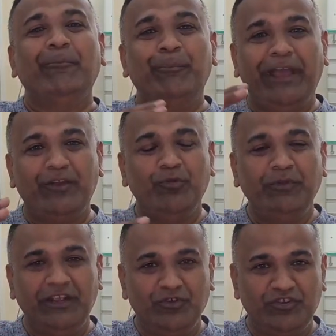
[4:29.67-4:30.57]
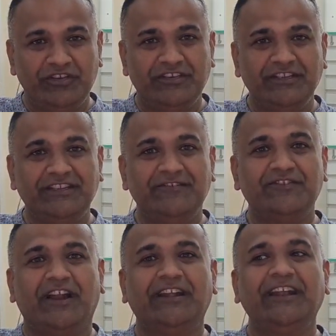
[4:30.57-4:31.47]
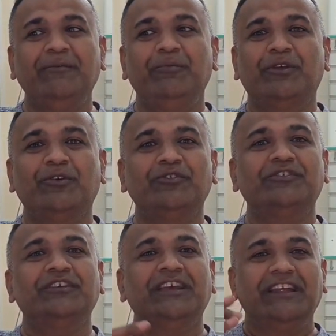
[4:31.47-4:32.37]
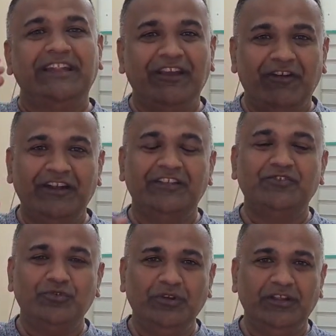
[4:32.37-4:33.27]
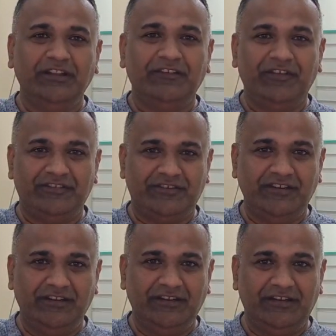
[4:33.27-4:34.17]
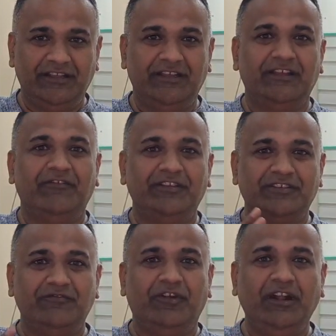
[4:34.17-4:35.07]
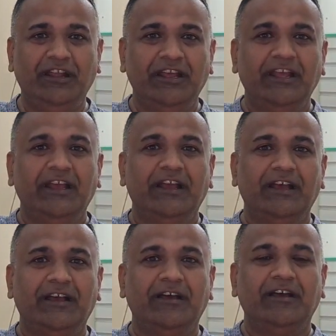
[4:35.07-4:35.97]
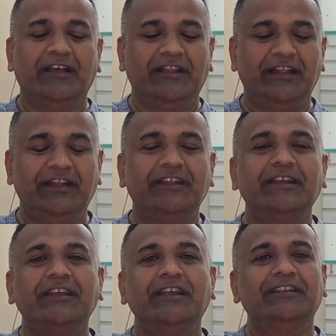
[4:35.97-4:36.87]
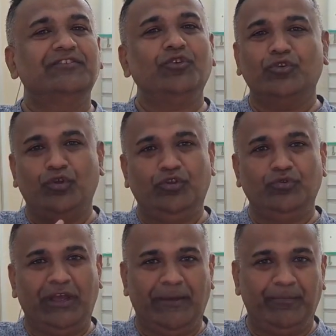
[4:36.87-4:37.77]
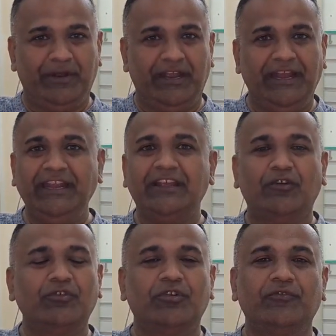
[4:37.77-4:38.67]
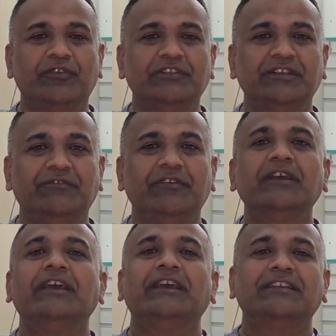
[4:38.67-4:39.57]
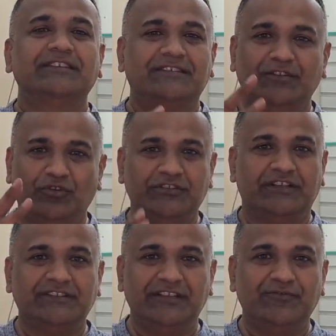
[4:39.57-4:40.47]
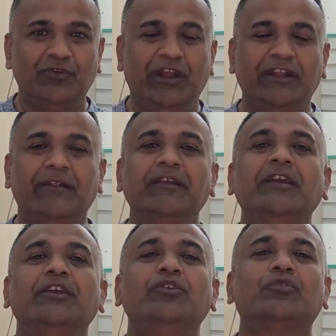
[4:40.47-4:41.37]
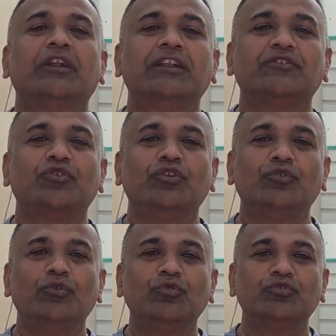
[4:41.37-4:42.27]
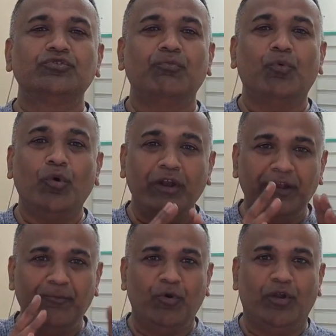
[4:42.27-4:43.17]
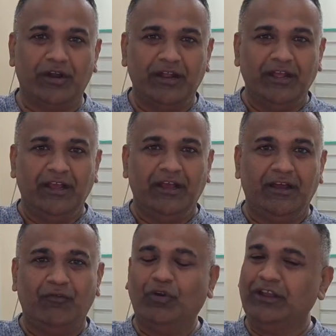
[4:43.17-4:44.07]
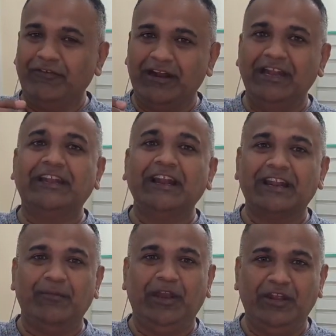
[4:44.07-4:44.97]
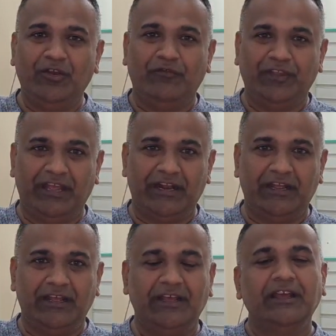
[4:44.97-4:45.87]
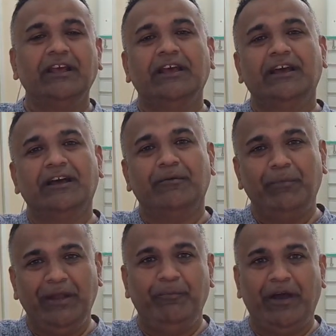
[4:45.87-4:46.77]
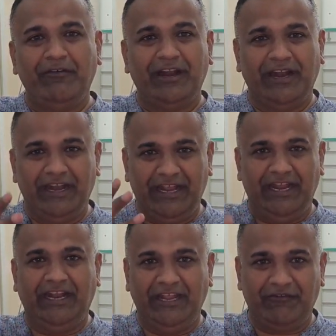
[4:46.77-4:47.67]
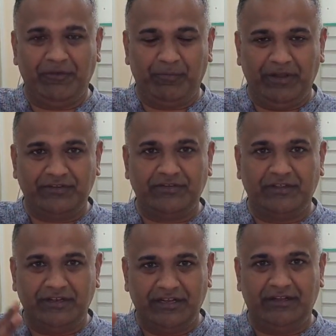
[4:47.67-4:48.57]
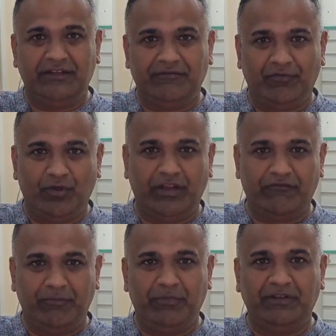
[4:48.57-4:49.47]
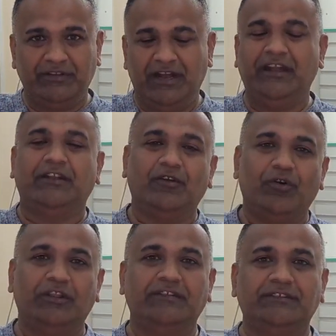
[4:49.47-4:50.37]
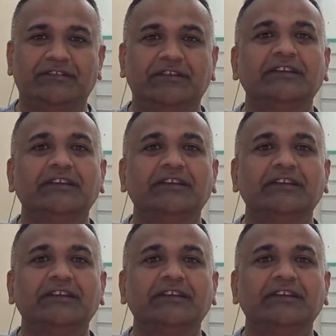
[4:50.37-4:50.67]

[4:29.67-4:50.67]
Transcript: backroom negotiations has started, because they have understood the Western world that it is not going to happen. Any counter-offensive is not successful, and Ukraine is going to lose more and more whatever little remaining of their manpower and equipments, the war equipments, right? All this